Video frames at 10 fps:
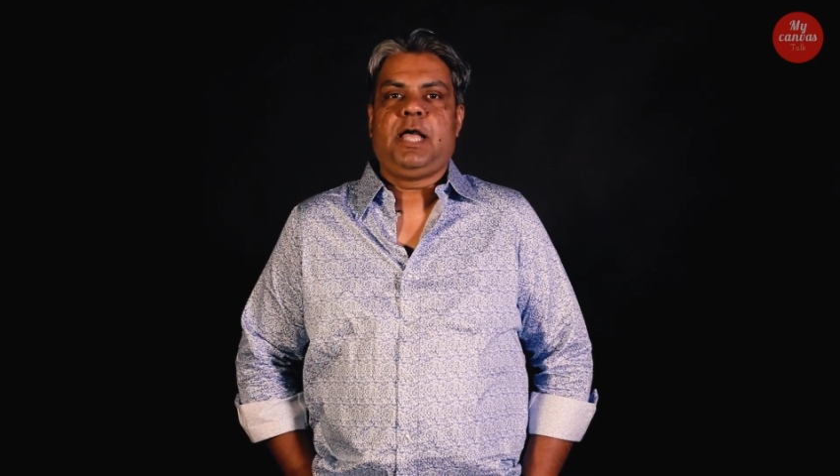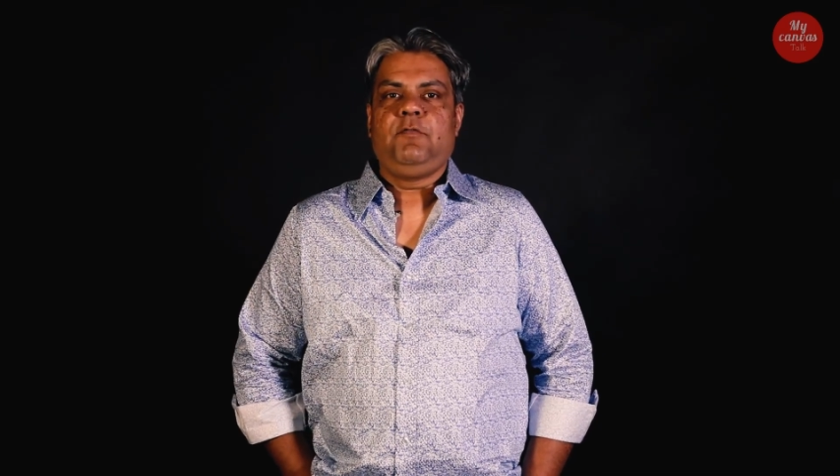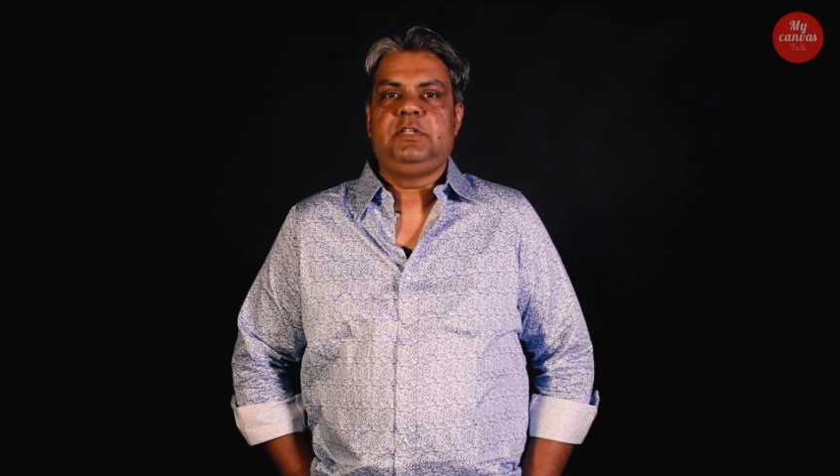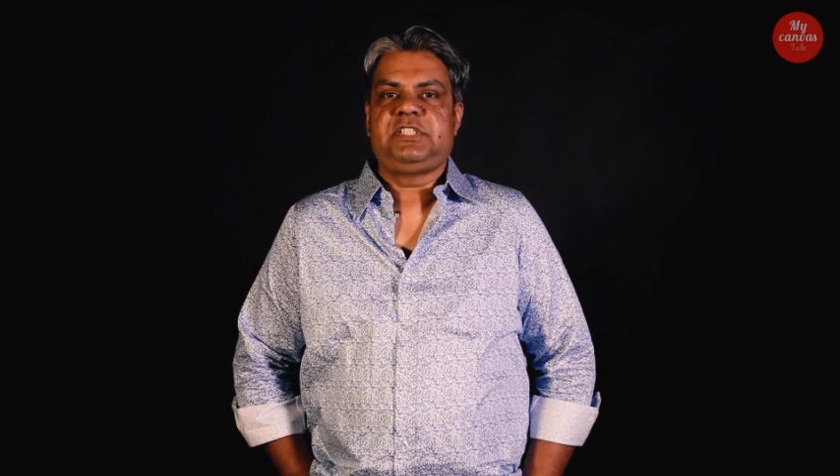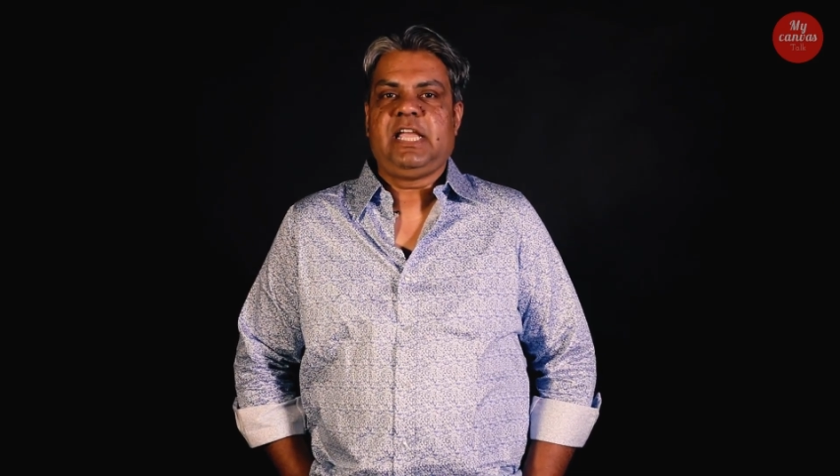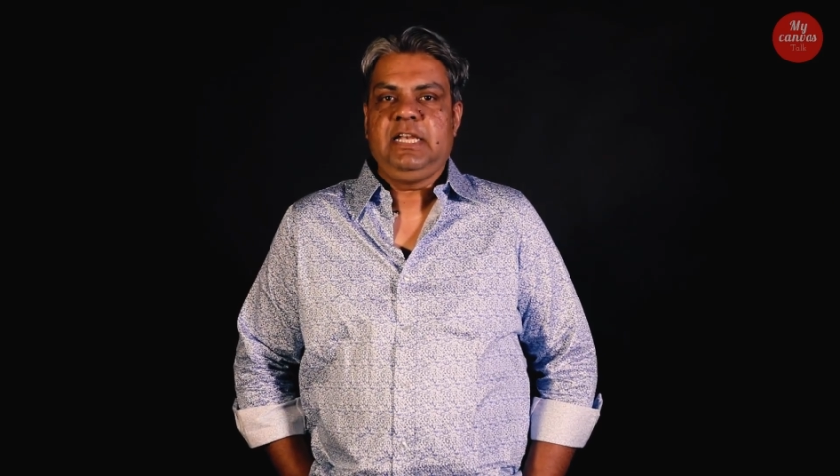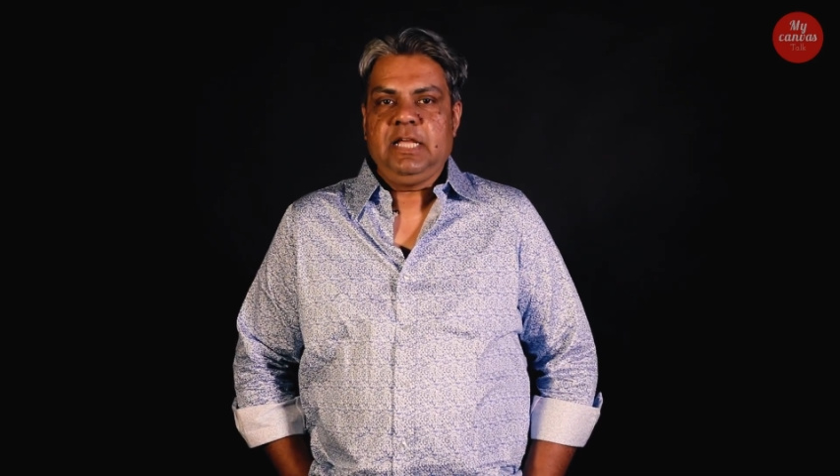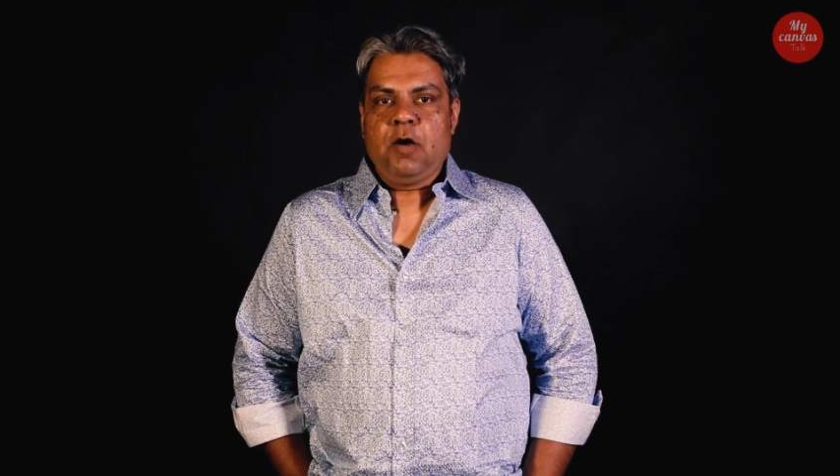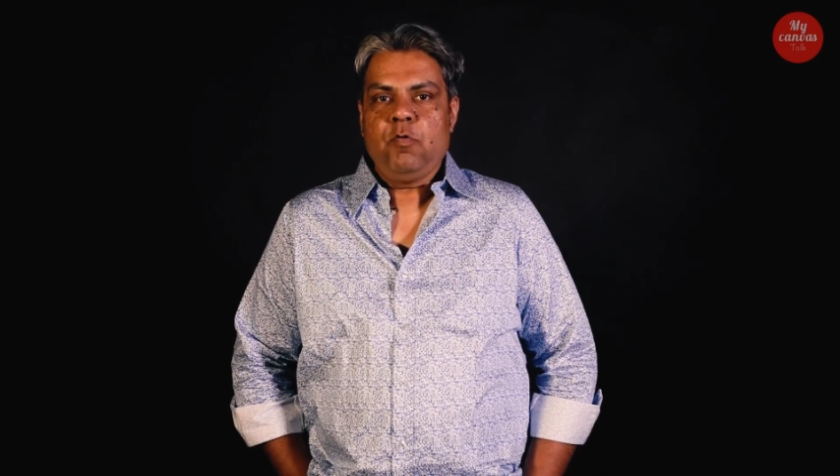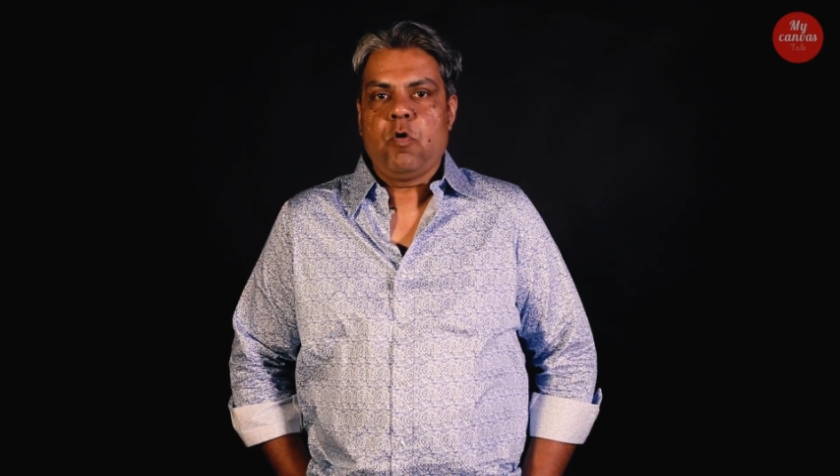I was
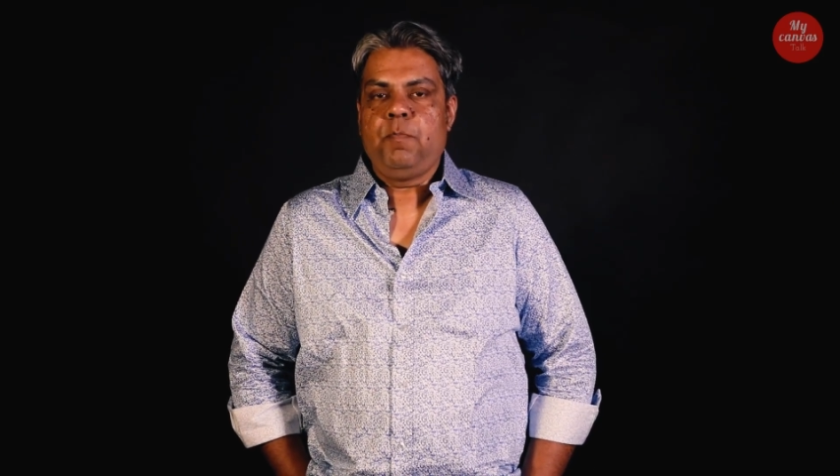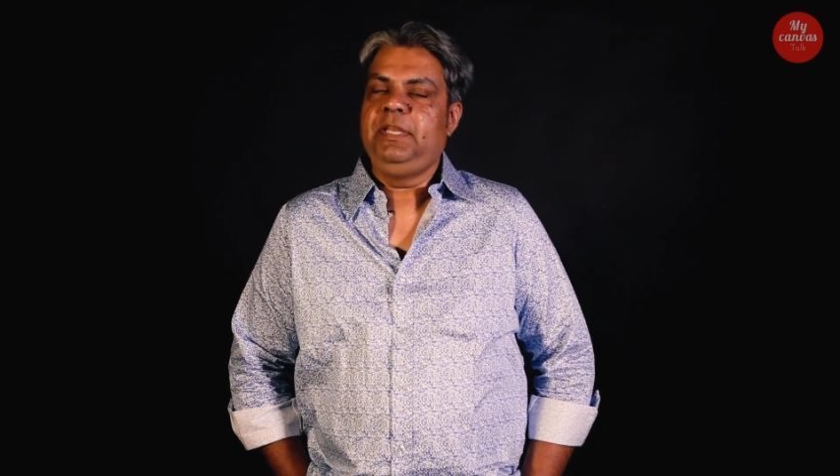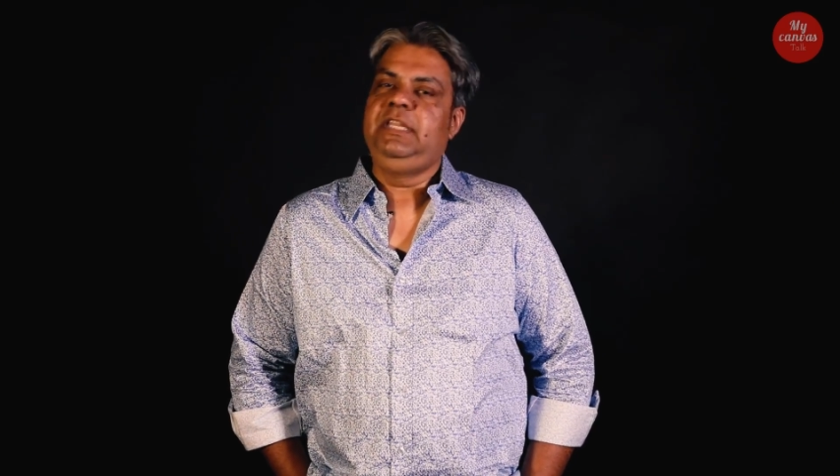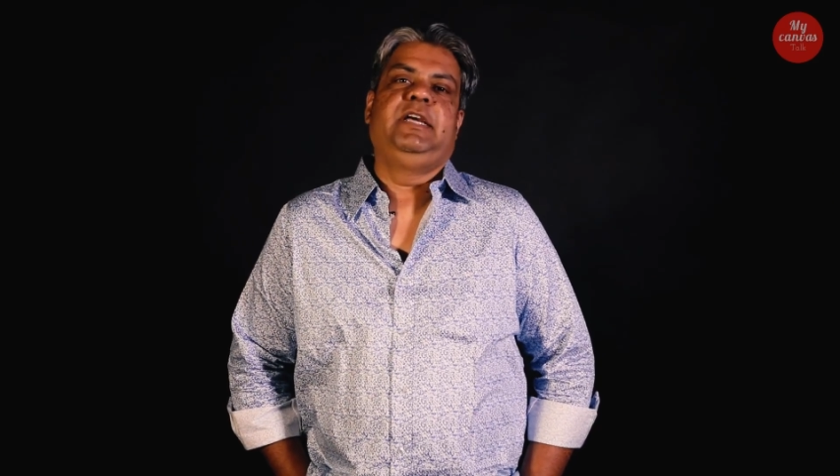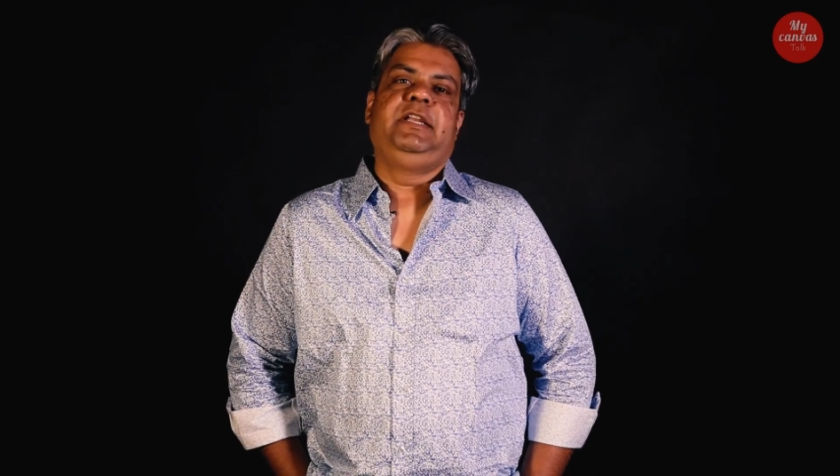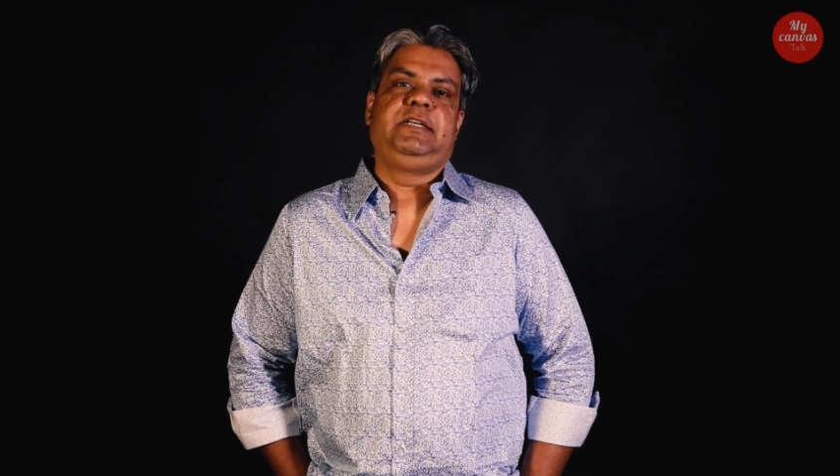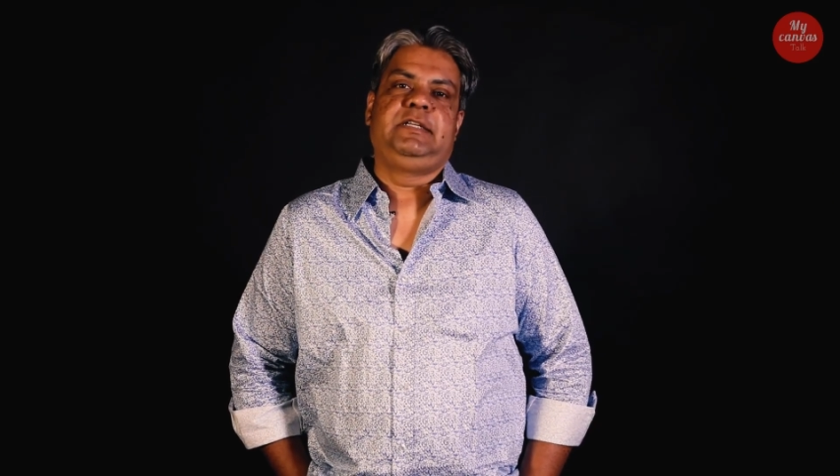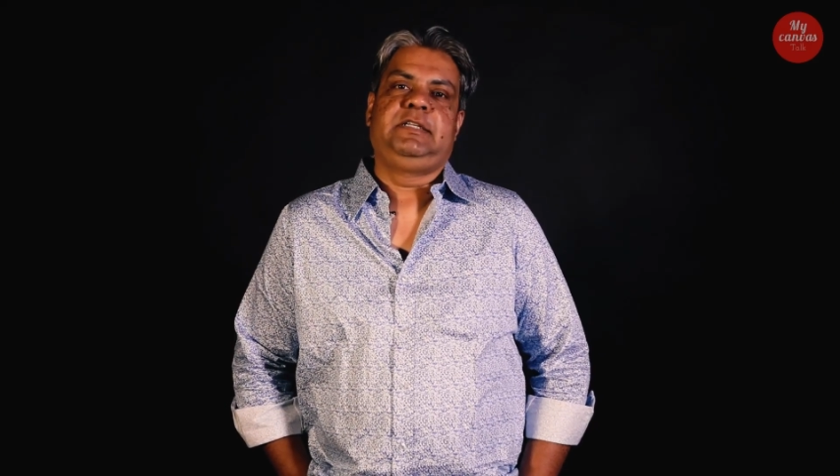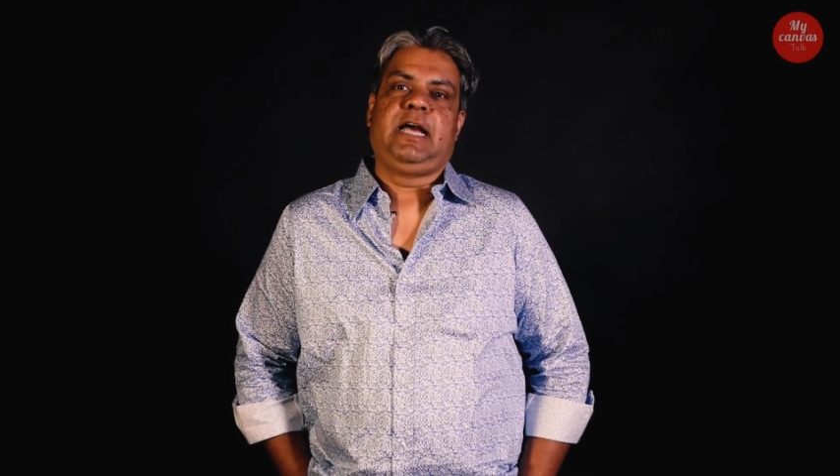anyhow opinionated.